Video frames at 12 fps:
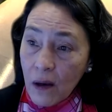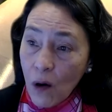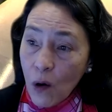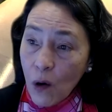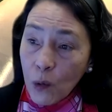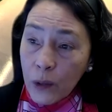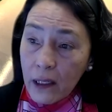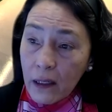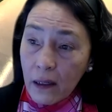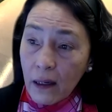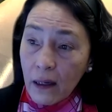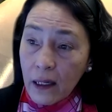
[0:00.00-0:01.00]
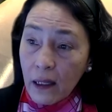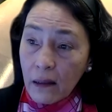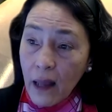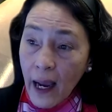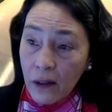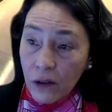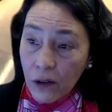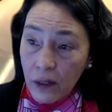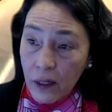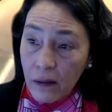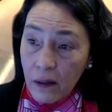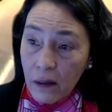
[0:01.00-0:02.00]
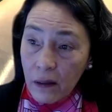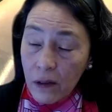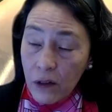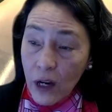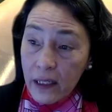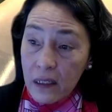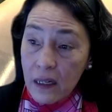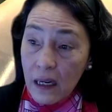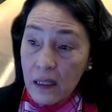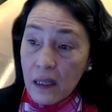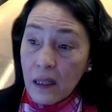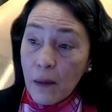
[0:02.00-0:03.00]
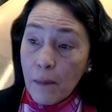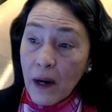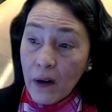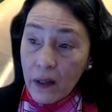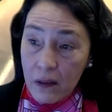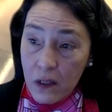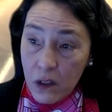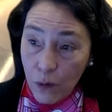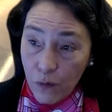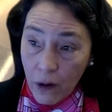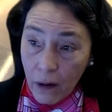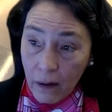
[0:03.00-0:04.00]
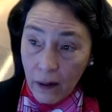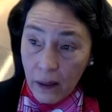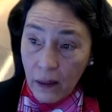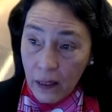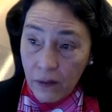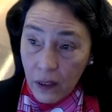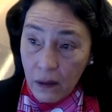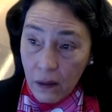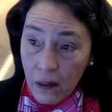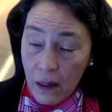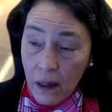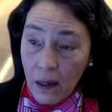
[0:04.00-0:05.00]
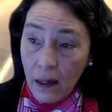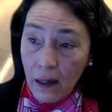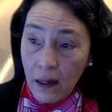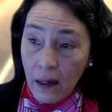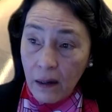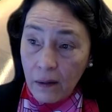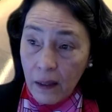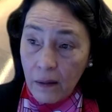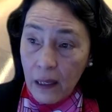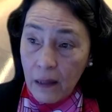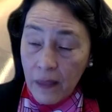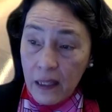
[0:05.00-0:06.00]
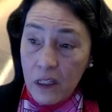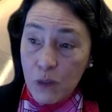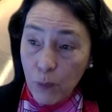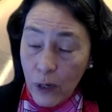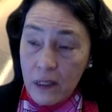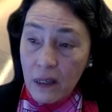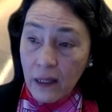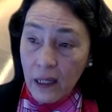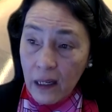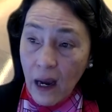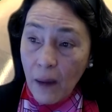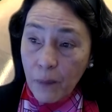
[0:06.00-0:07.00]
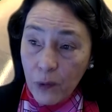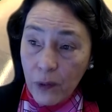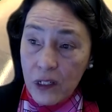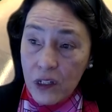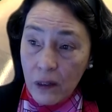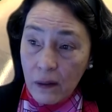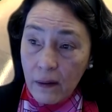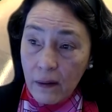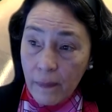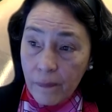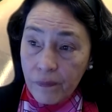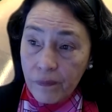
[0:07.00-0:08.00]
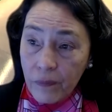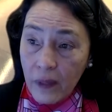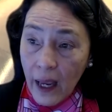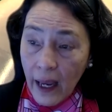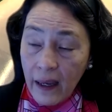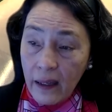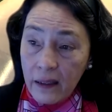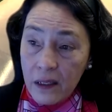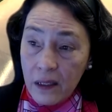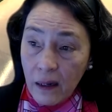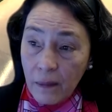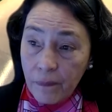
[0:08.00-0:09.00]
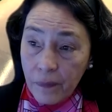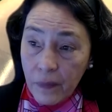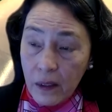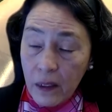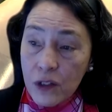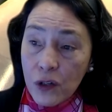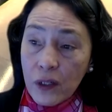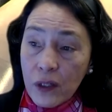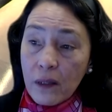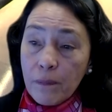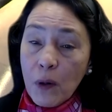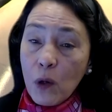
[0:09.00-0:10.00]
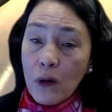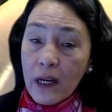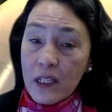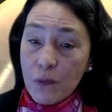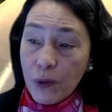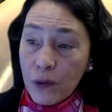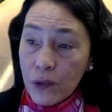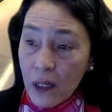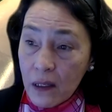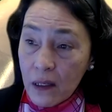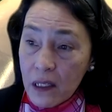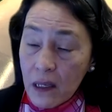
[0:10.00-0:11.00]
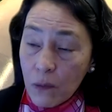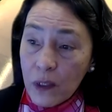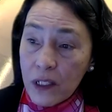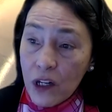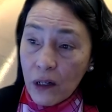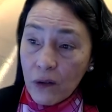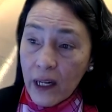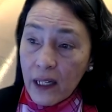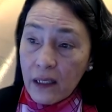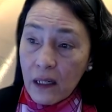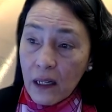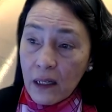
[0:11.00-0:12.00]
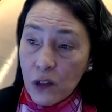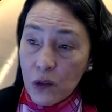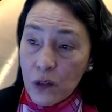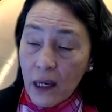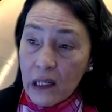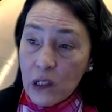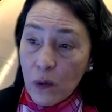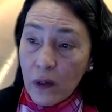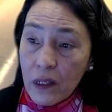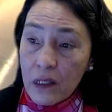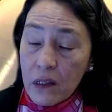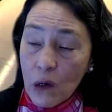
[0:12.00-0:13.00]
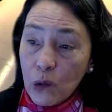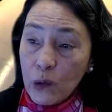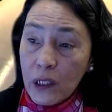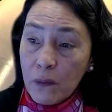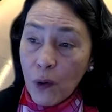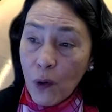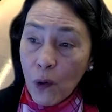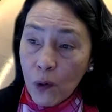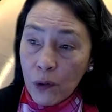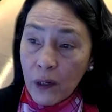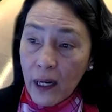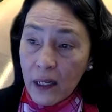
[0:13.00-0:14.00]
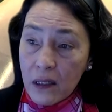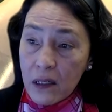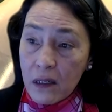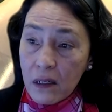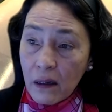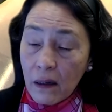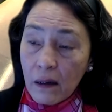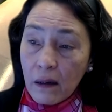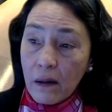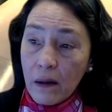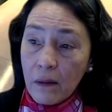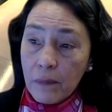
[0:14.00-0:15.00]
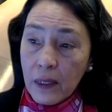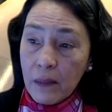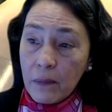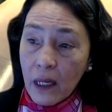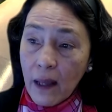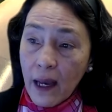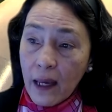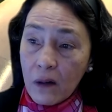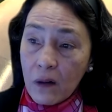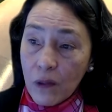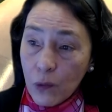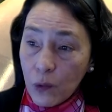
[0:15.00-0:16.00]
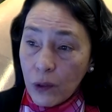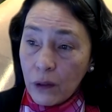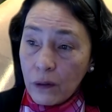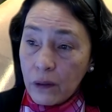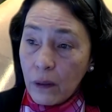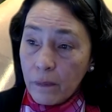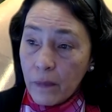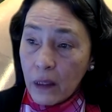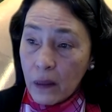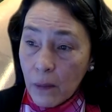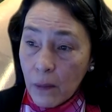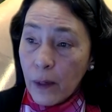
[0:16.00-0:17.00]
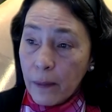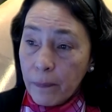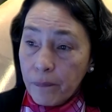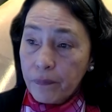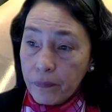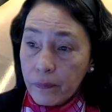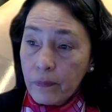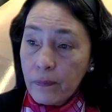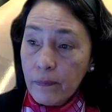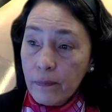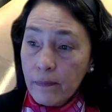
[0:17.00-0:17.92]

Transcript: only uh, collider in the United States, in the Americas so far, even, uh, that's presently in operation. And, and um, concerning the polarized protons that we generate and do science with, it's the only polarized uh, beam collider in the world at the moment. Mm -hmm.